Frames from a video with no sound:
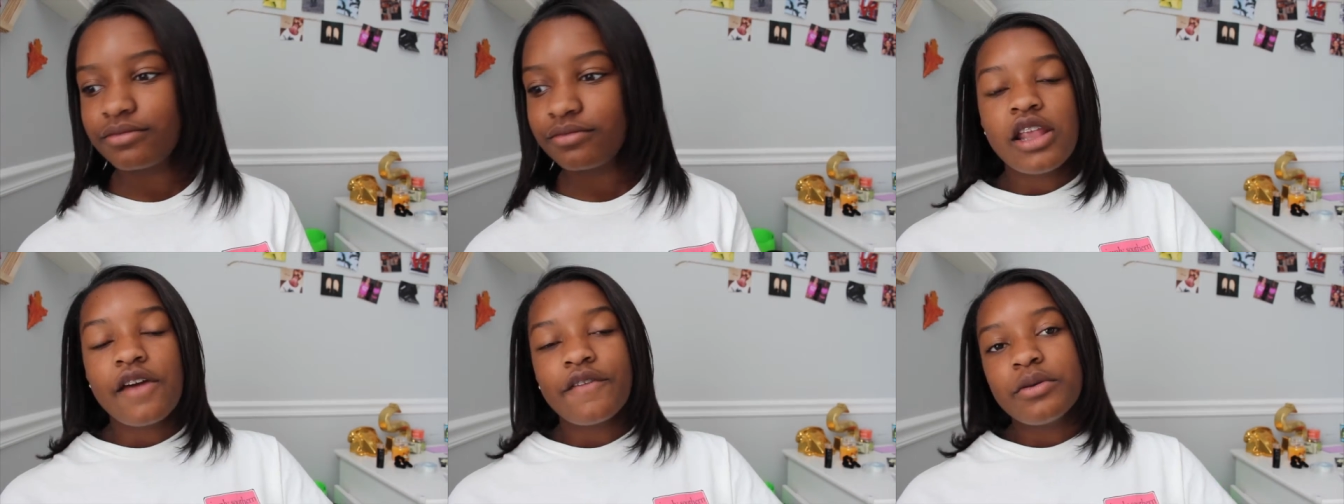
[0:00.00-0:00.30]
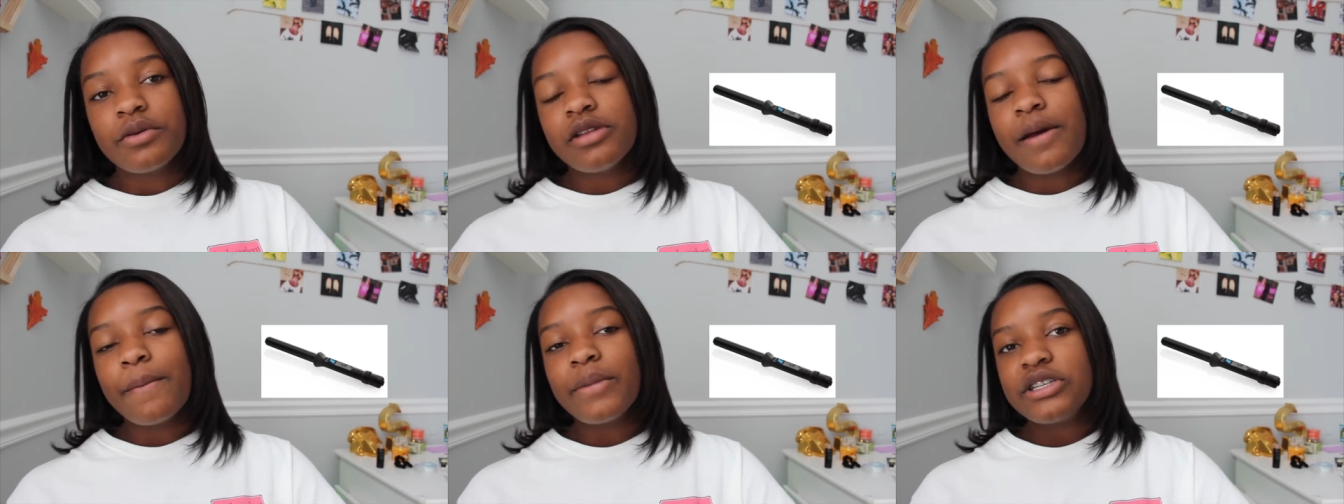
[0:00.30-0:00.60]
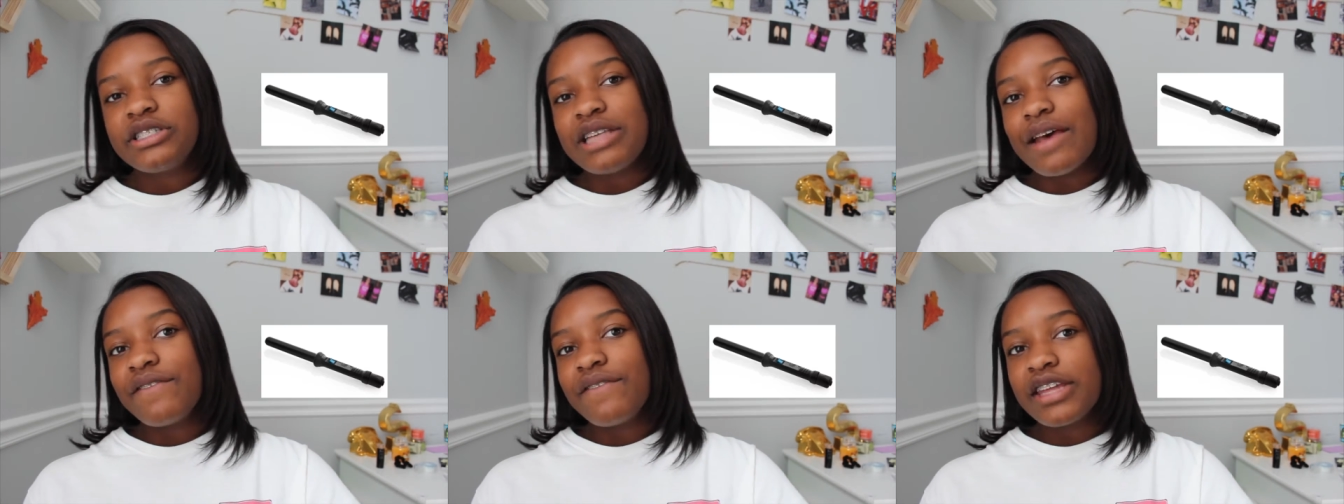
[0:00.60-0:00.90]
Number,
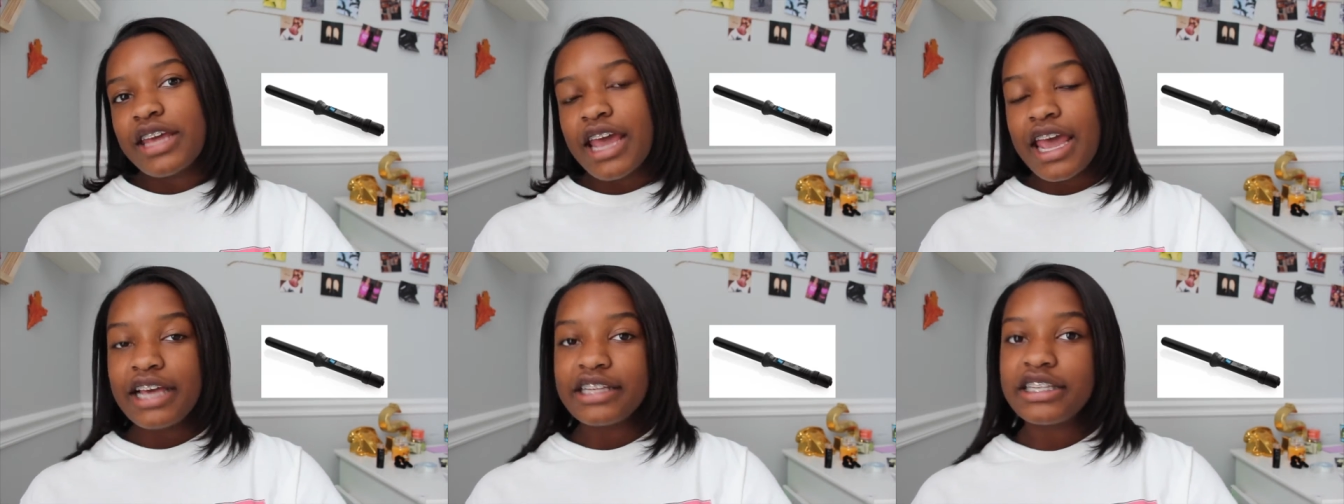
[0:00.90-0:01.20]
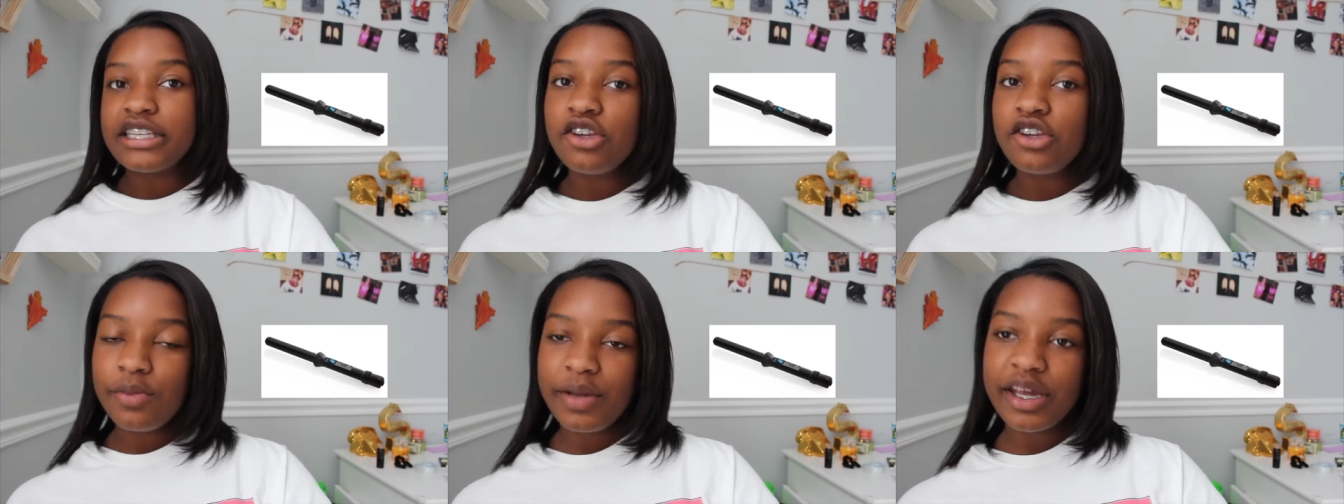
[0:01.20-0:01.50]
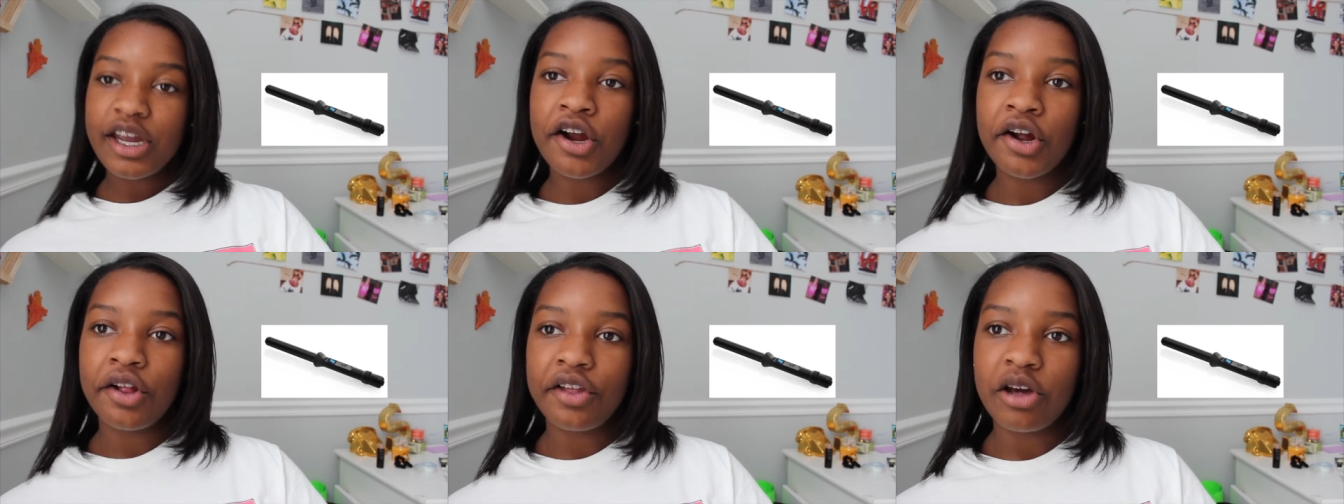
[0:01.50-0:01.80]
number 78 is a
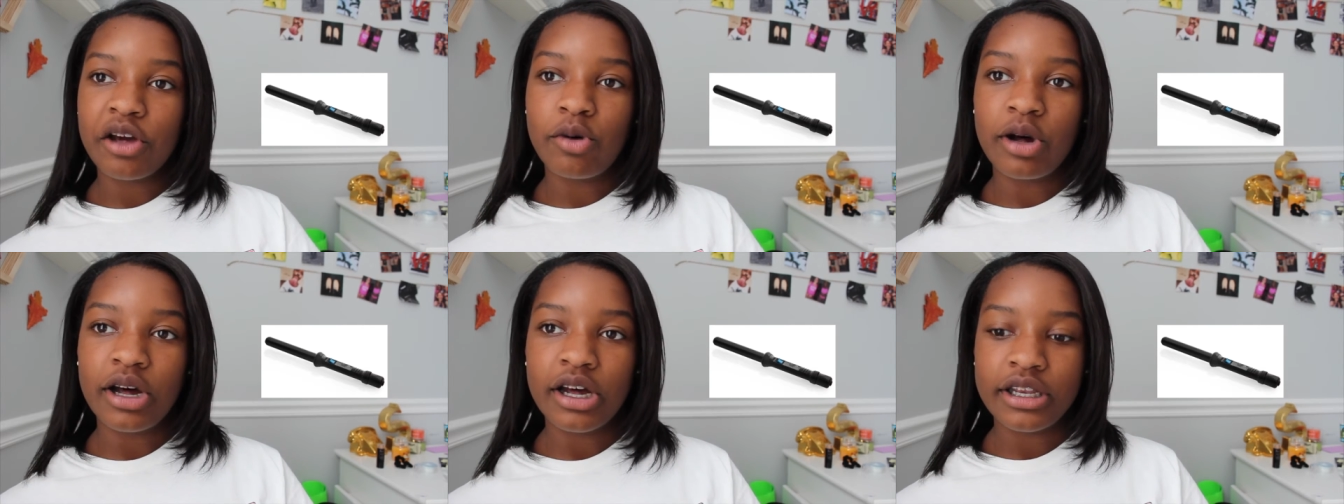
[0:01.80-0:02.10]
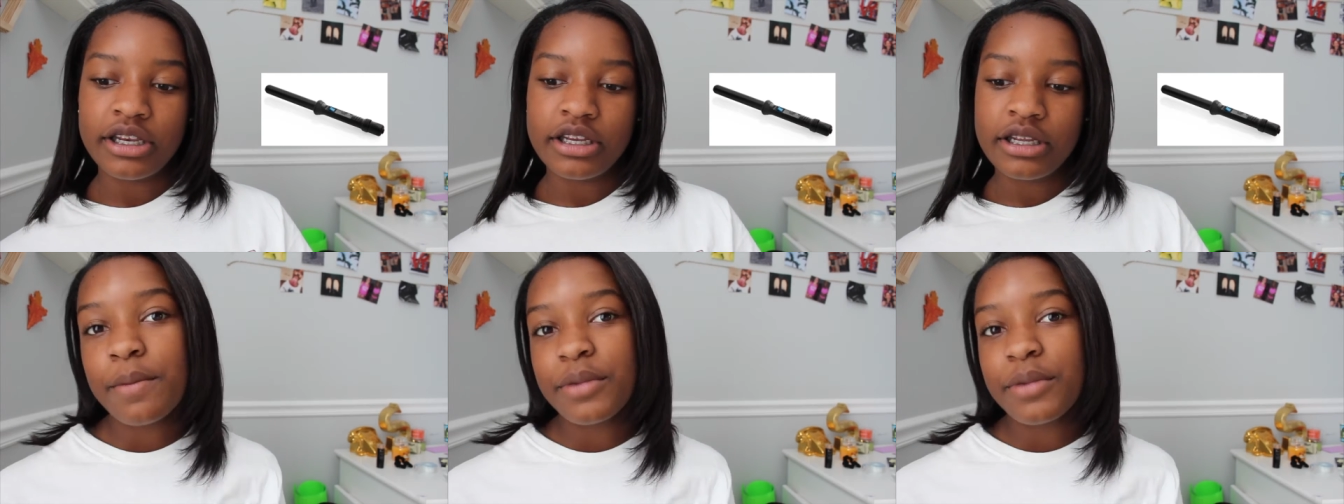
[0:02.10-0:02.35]
NuMe Curling Wand.